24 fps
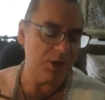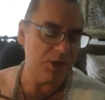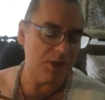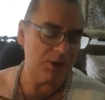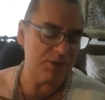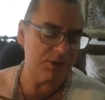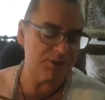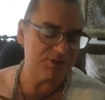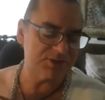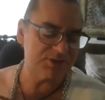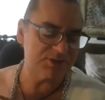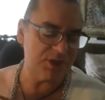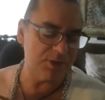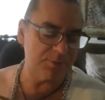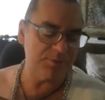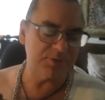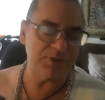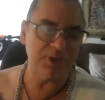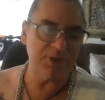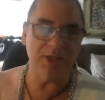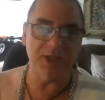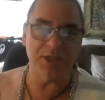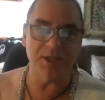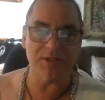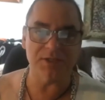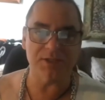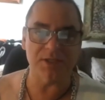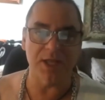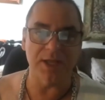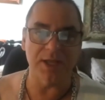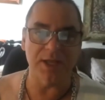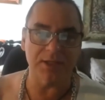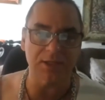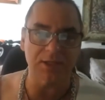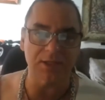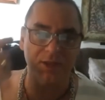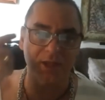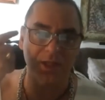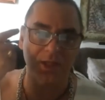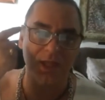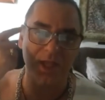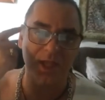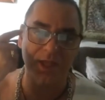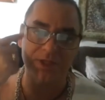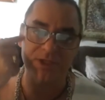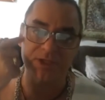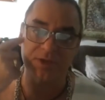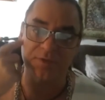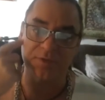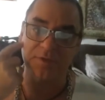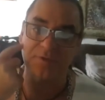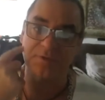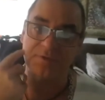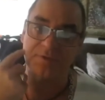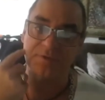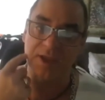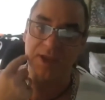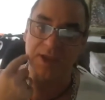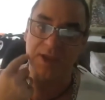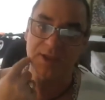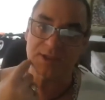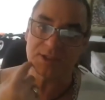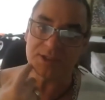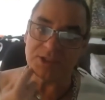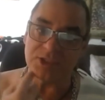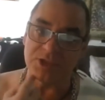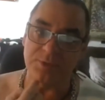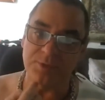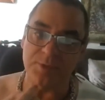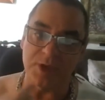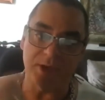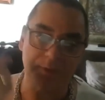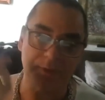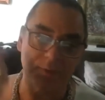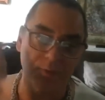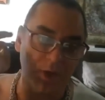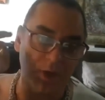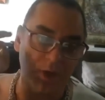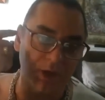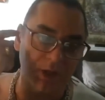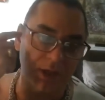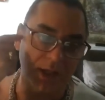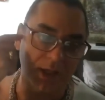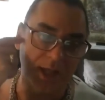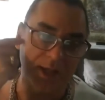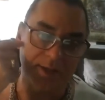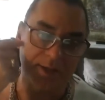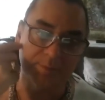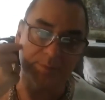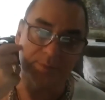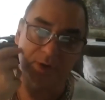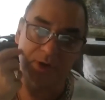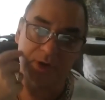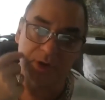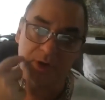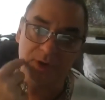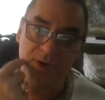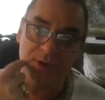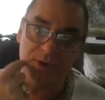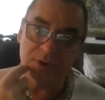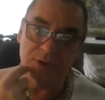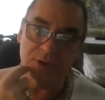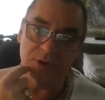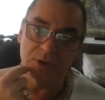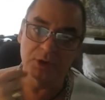Some things like the edge of a face, you might want a light burn,